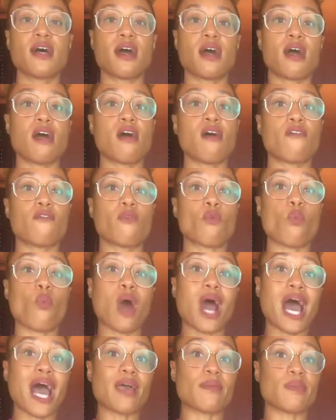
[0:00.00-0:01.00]
of
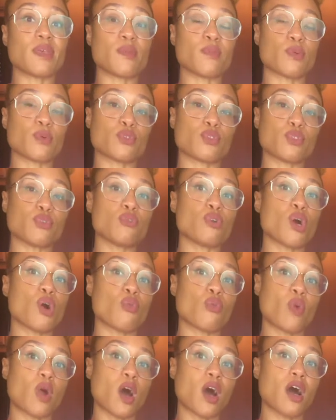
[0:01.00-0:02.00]
why people do go
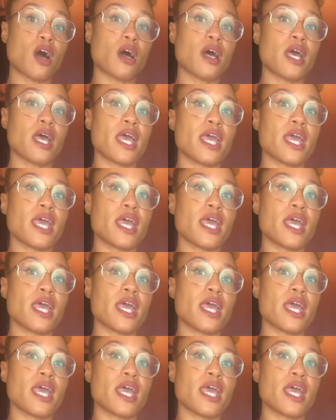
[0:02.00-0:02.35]
raw.